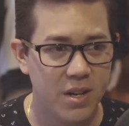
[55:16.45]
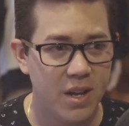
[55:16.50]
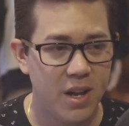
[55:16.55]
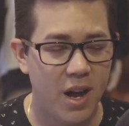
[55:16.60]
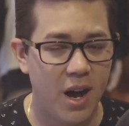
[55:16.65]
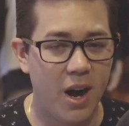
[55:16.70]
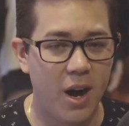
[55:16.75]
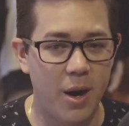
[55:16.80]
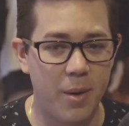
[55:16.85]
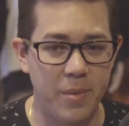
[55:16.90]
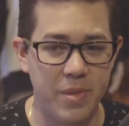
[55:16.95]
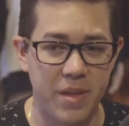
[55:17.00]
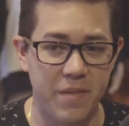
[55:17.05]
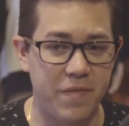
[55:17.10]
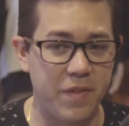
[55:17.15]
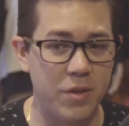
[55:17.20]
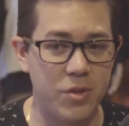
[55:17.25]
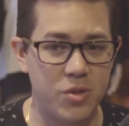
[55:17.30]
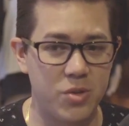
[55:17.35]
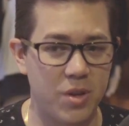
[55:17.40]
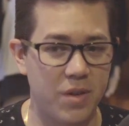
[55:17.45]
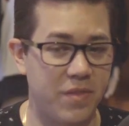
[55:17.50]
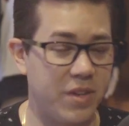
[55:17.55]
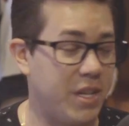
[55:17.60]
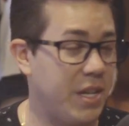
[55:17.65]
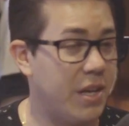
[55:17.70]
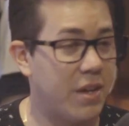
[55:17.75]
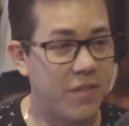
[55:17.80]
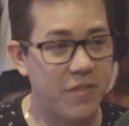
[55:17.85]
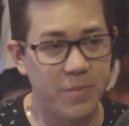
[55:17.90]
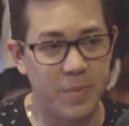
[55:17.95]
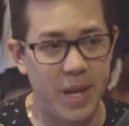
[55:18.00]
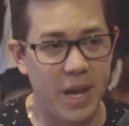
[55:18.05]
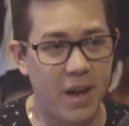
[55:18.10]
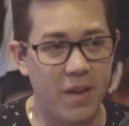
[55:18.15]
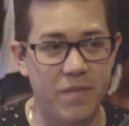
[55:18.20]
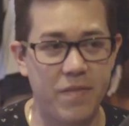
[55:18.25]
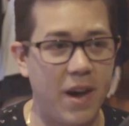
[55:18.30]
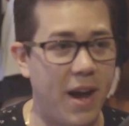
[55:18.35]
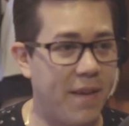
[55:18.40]
of a year from
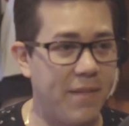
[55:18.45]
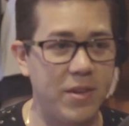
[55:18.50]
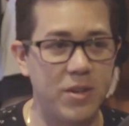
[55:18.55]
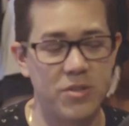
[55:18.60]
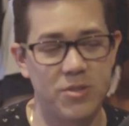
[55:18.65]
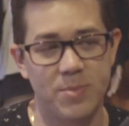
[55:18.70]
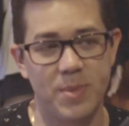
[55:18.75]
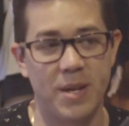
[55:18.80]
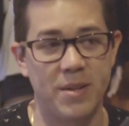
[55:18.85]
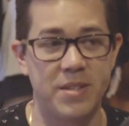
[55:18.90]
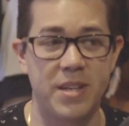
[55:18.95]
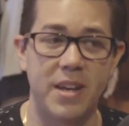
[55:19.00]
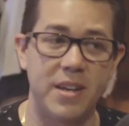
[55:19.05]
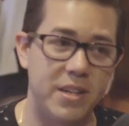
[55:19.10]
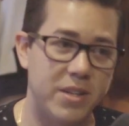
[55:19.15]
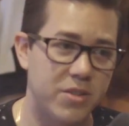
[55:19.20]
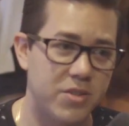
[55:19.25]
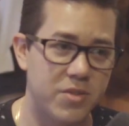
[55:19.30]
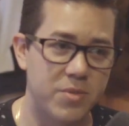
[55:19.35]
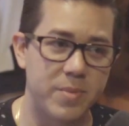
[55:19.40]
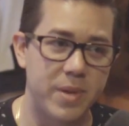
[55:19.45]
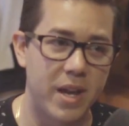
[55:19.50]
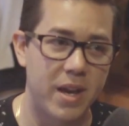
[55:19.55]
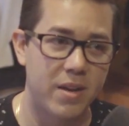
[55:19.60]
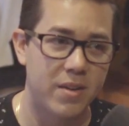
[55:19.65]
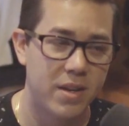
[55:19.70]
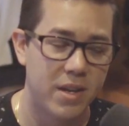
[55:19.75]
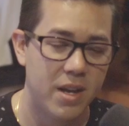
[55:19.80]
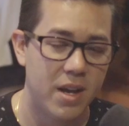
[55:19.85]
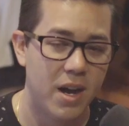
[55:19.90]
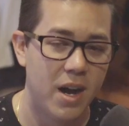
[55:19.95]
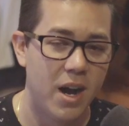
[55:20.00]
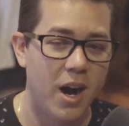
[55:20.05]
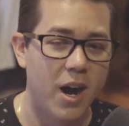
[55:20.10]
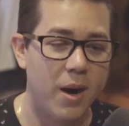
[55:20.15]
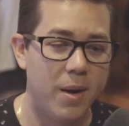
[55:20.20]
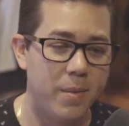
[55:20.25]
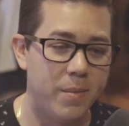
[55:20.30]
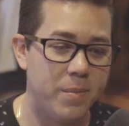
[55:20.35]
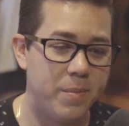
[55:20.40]
now, 5 years from now, 10 years from
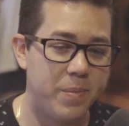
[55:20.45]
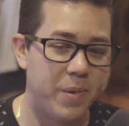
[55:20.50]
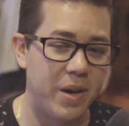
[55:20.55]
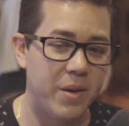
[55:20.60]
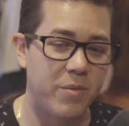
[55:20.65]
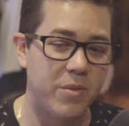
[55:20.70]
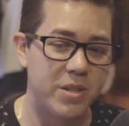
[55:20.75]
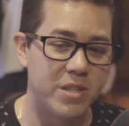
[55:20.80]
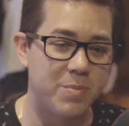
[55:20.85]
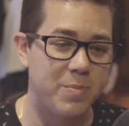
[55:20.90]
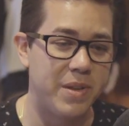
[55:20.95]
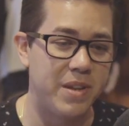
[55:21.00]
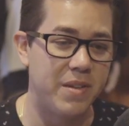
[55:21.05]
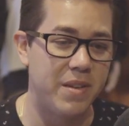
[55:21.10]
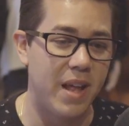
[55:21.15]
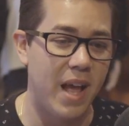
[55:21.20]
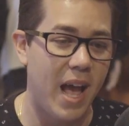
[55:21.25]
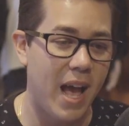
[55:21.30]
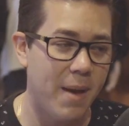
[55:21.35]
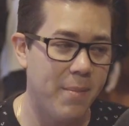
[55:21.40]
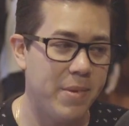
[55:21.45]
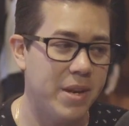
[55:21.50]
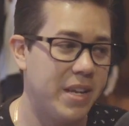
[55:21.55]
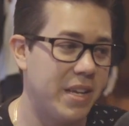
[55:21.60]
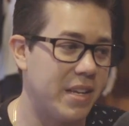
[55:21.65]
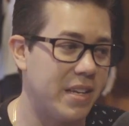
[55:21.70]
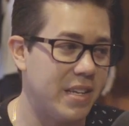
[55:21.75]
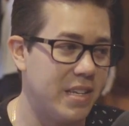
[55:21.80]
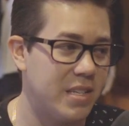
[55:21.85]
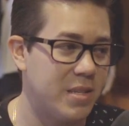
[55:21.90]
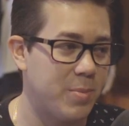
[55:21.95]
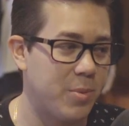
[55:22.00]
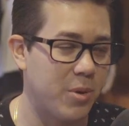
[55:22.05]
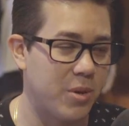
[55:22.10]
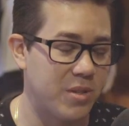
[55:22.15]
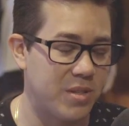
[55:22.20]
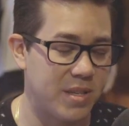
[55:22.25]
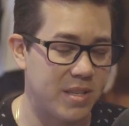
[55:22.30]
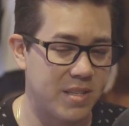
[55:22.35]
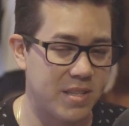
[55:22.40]
now. But what's been happening in
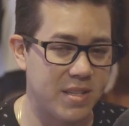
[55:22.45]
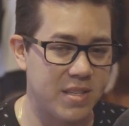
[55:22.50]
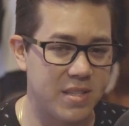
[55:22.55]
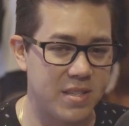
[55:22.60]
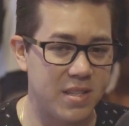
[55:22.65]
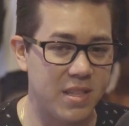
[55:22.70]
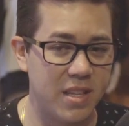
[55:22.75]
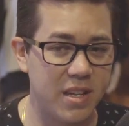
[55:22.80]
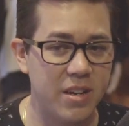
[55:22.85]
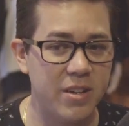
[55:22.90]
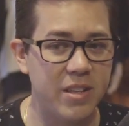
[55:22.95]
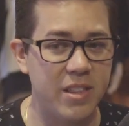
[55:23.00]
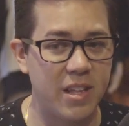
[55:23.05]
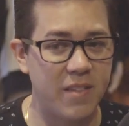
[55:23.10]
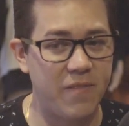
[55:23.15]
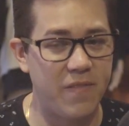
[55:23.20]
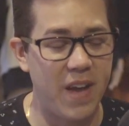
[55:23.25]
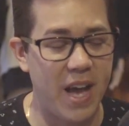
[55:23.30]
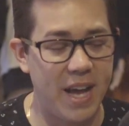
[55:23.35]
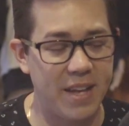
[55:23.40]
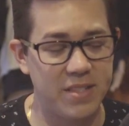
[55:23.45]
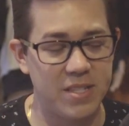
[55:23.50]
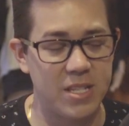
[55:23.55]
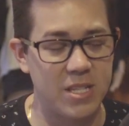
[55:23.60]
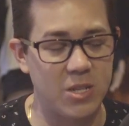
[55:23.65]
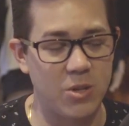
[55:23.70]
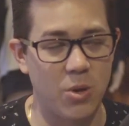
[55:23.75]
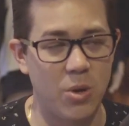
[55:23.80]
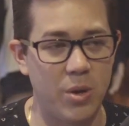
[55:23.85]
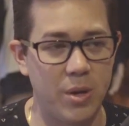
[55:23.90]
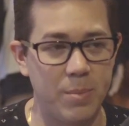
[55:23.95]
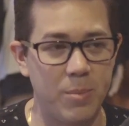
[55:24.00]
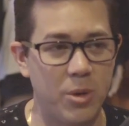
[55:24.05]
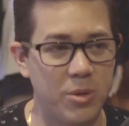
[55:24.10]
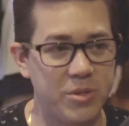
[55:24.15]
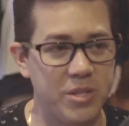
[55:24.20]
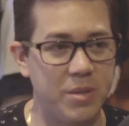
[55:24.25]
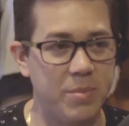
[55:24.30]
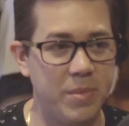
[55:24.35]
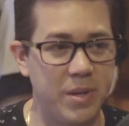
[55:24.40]
esports is it's literally the fastest growing
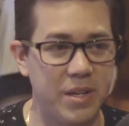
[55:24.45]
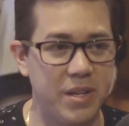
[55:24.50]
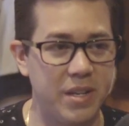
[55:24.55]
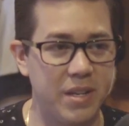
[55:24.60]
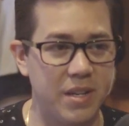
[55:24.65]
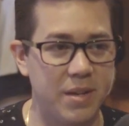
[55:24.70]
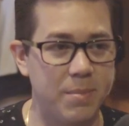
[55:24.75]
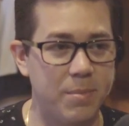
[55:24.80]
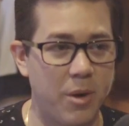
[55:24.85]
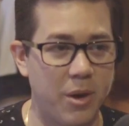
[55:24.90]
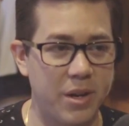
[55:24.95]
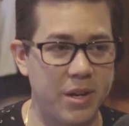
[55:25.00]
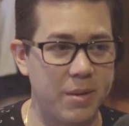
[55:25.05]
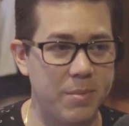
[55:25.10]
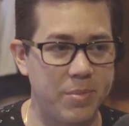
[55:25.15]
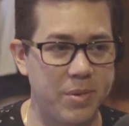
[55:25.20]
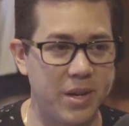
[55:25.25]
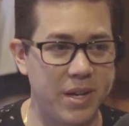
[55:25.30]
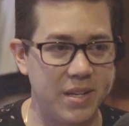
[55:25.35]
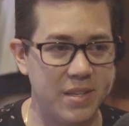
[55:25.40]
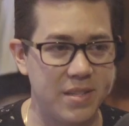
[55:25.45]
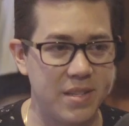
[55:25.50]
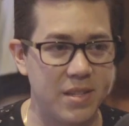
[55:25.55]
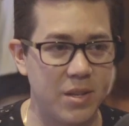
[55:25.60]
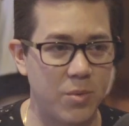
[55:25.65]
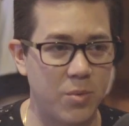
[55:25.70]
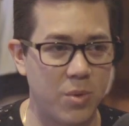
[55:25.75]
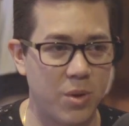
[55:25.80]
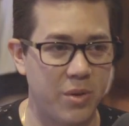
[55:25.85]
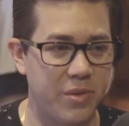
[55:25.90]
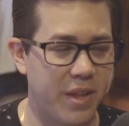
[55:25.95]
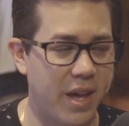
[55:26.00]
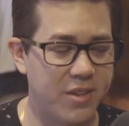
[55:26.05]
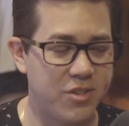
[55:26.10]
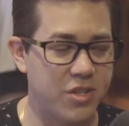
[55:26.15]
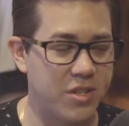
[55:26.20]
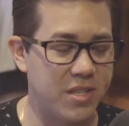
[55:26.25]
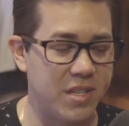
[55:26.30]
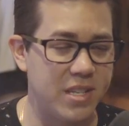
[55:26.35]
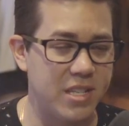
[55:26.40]
multimedia marketplace in the world. Not
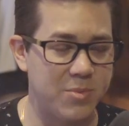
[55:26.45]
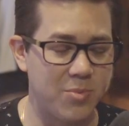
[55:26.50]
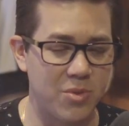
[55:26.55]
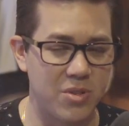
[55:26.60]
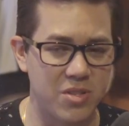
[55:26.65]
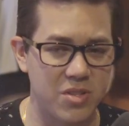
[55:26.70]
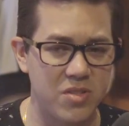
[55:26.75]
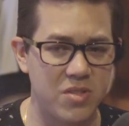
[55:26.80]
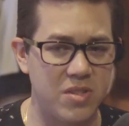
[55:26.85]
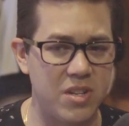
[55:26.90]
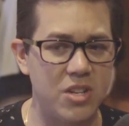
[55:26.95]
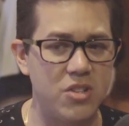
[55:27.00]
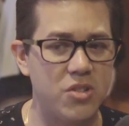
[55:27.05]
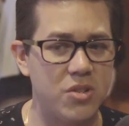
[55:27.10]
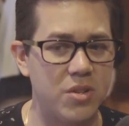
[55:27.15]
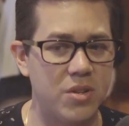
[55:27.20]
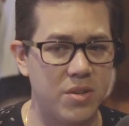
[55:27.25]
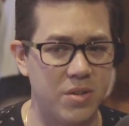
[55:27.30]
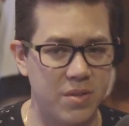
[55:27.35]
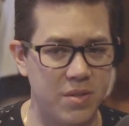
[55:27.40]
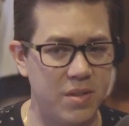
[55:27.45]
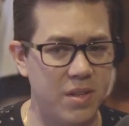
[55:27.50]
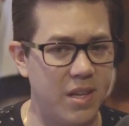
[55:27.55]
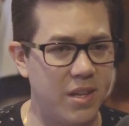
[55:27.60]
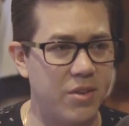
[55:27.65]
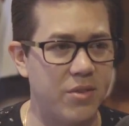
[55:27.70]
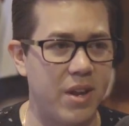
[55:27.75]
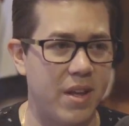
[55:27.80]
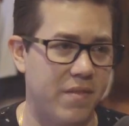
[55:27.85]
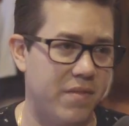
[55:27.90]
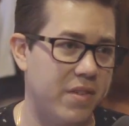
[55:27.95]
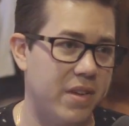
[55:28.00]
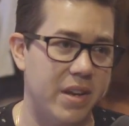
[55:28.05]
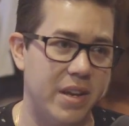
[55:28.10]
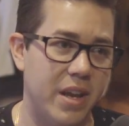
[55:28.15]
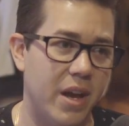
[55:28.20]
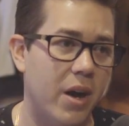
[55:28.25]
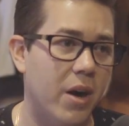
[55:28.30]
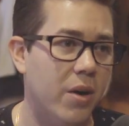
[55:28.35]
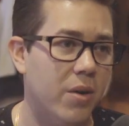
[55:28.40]
just esports, just digital internet
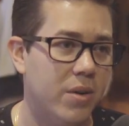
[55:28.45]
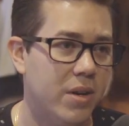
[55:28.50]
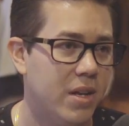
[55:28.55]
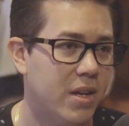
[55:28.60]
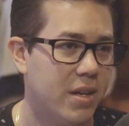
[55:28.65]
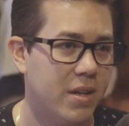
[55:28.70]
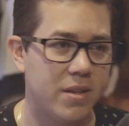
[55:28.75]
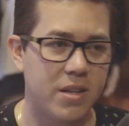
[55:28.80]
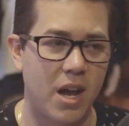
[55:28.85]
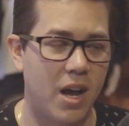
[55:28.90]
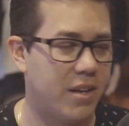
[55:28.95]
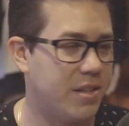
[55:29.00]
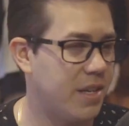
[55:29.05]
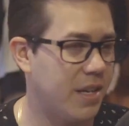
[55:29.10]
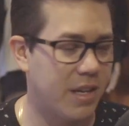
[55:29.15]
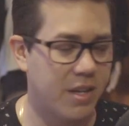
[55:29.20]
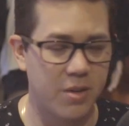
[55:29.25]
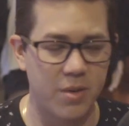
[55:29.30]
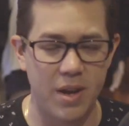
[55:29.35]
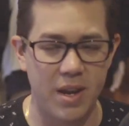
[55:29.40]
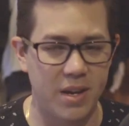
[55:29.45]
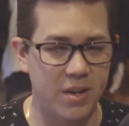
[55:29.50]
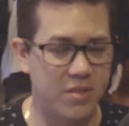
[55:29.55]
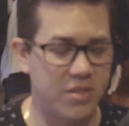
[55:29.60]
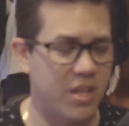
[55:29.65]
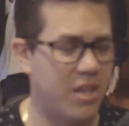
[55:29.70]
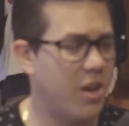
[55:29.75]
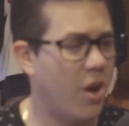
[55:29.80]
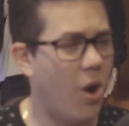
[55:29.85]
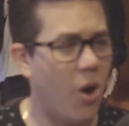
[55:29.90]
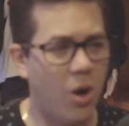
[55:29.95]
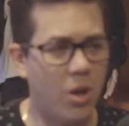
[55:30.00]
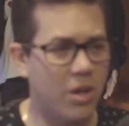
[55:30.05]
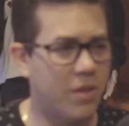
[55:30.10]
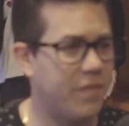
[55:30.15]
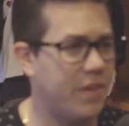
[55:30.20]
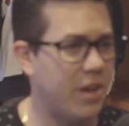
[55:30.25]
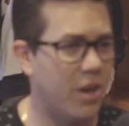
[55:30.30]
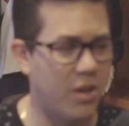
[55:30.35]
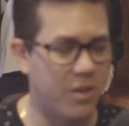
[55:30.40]
video, content creators, all
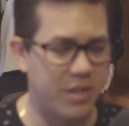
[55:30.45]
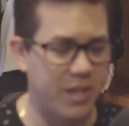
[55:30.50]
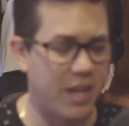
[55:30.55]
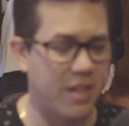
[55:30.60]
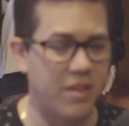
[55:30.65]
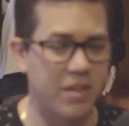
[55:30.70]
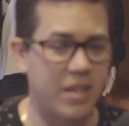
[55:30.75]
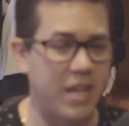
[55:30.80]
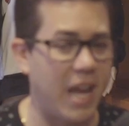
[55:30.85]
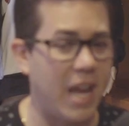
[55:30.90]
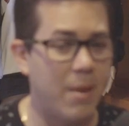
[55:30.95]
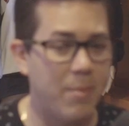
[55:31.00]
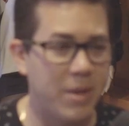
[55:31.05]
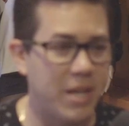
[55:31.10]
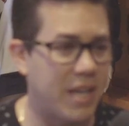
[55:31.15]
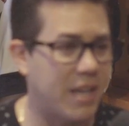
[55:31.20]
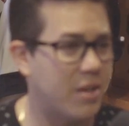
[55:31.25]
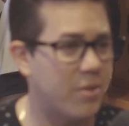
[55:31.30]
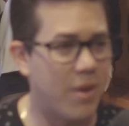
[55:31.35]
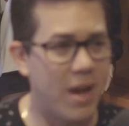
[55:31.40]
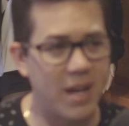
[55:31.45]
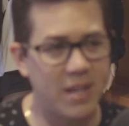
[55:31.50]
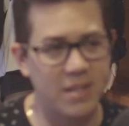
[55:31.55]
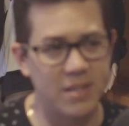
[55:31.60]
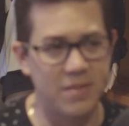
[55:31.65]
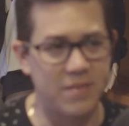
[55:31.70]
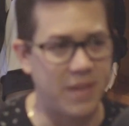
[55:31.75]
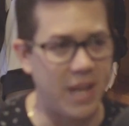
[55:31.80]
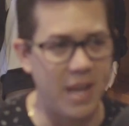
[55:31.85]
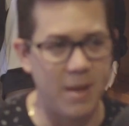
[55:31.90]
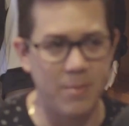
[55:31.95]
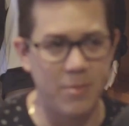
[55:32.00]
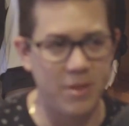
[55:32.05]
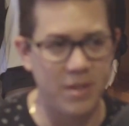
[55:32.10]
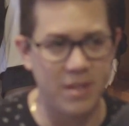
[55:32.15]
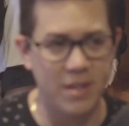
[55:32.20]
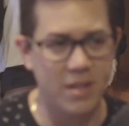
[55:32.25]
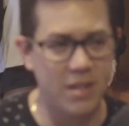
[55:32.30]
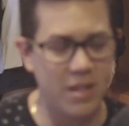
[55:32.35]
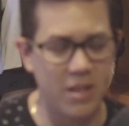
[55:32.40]
of it all together. Gaming, interactive
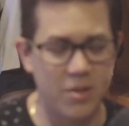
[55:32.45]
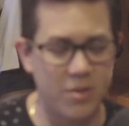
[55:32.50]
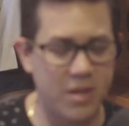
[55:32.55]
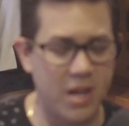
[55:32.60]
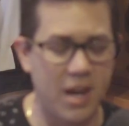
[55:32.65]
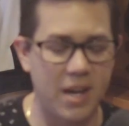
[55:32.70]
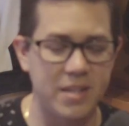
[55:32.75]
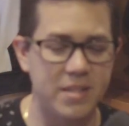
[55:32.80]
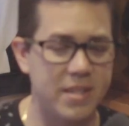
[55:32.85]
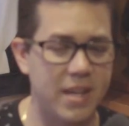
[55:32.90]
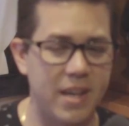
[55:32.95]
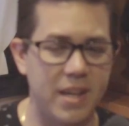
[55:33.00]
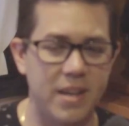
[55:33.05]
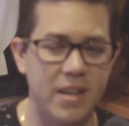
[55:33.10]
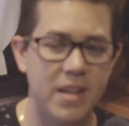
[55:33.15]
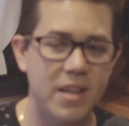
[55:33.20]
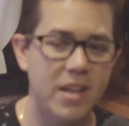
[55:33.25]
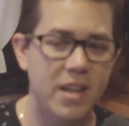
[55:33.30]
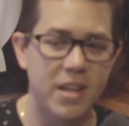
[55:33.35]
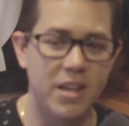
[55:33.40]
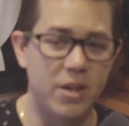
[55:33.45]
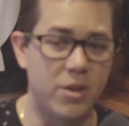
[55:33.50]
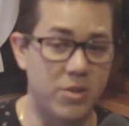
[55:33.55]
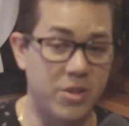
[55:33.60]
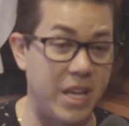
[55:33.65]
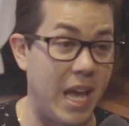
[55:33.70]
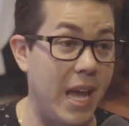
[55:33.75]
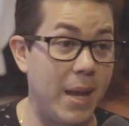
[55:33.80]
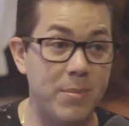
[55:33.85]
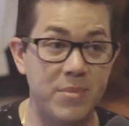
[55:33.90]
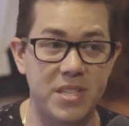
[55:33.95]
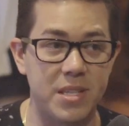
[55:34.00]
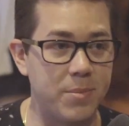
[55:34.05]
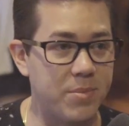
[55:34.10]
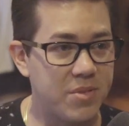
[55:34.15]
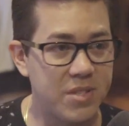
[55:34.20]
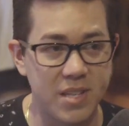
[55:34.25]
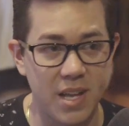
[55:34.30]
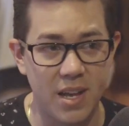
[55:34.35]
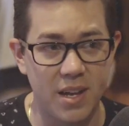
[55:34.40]
gaming, content, games
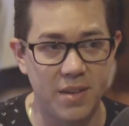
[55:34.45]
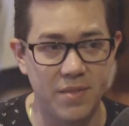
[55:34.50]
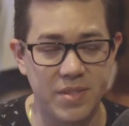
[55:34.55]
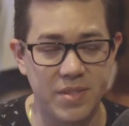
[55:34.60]
themselves,